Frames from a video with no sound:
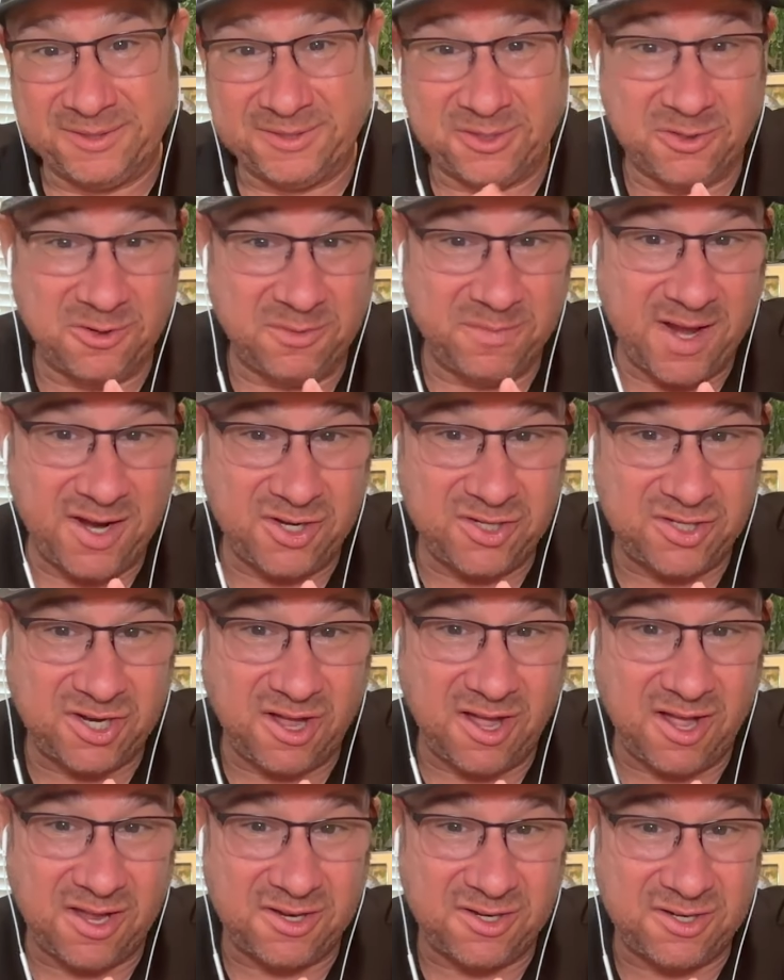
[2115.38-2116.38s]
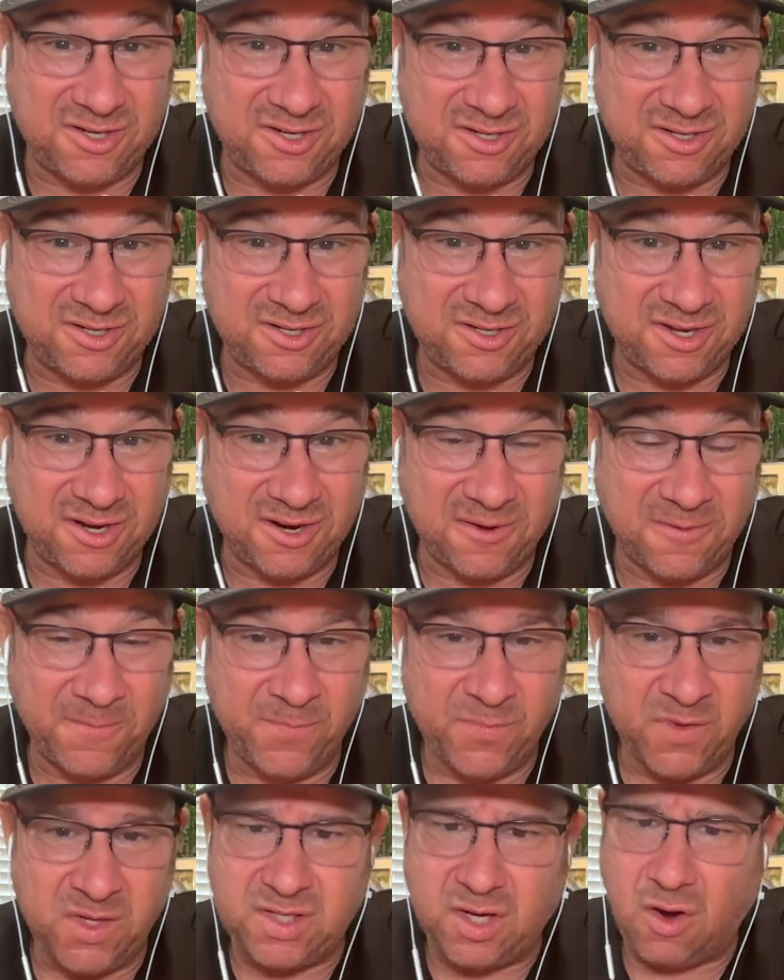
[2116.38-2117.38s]
who am I to judge? You know,
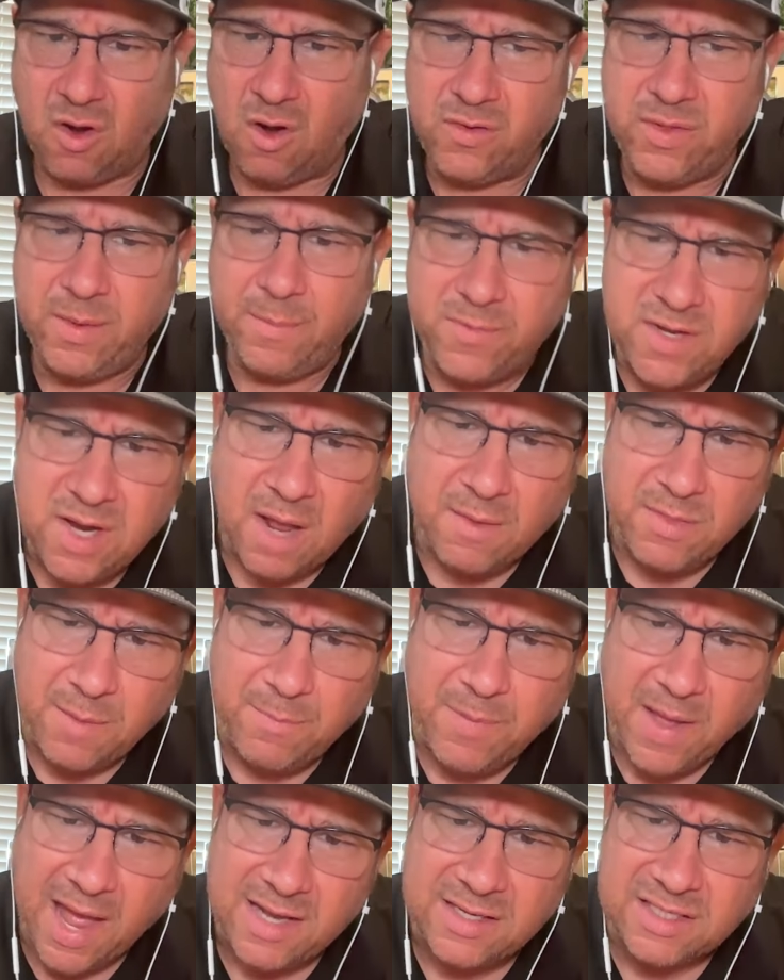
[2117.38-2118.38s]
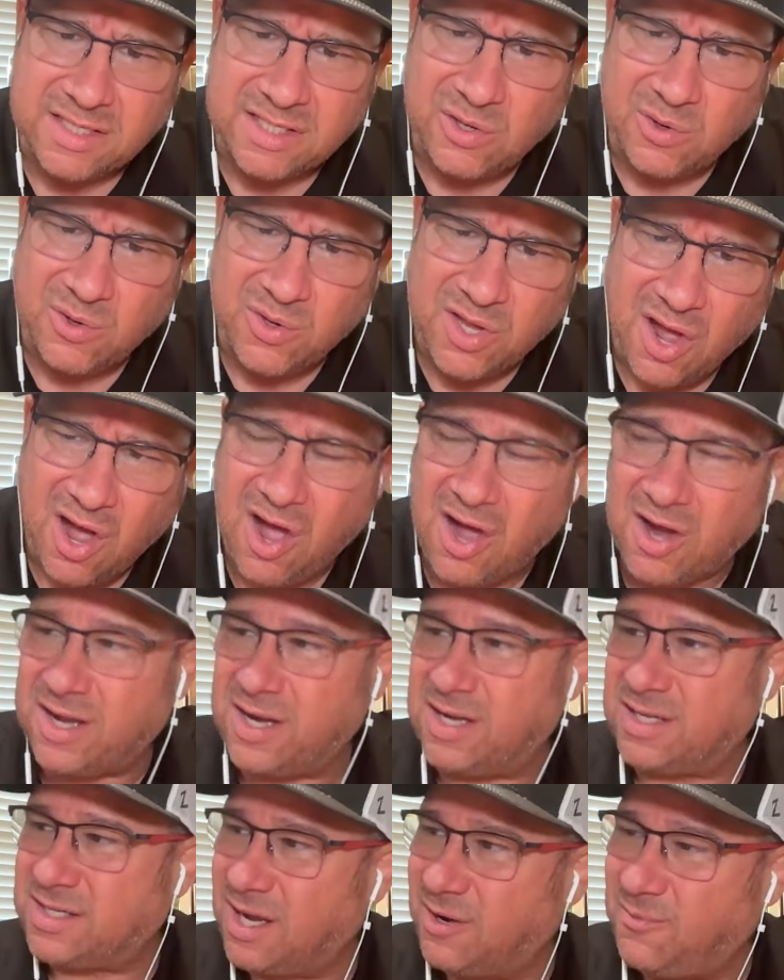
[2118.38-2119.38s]
it's like, oh, they passed so young. And
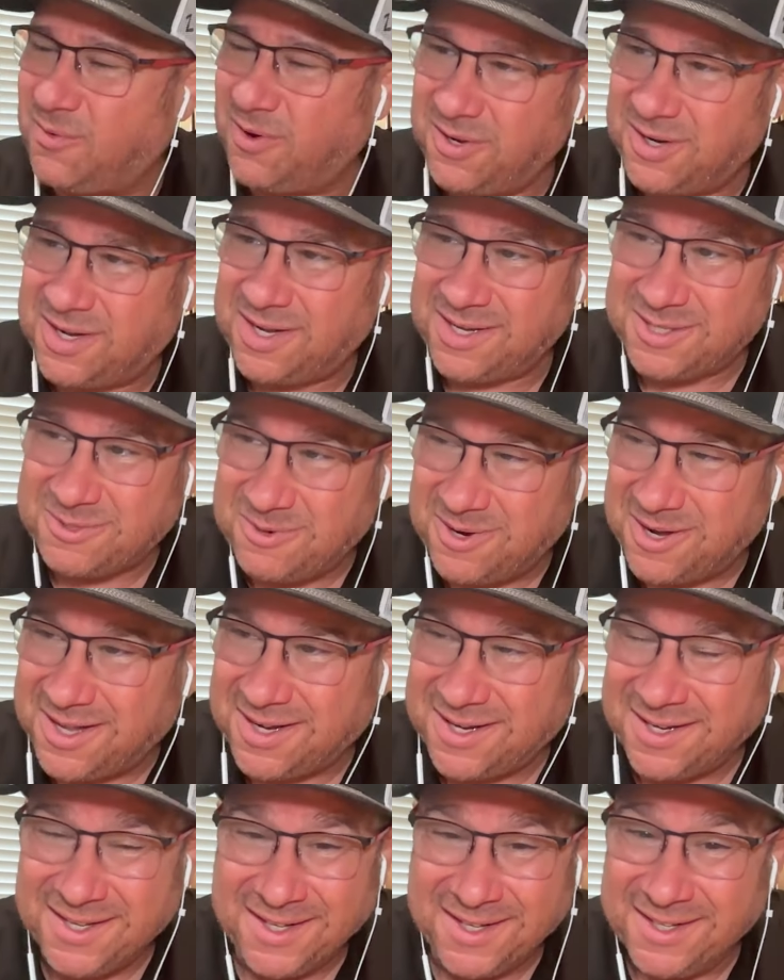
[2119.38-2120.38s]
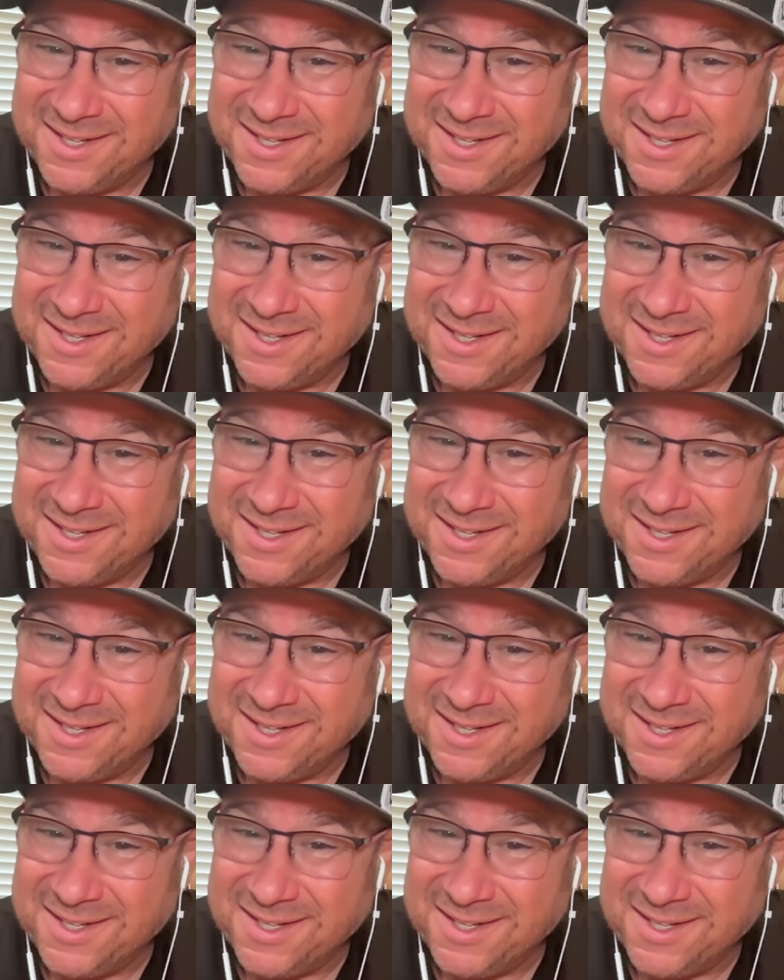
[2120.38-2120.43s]
it's like, well, guess what?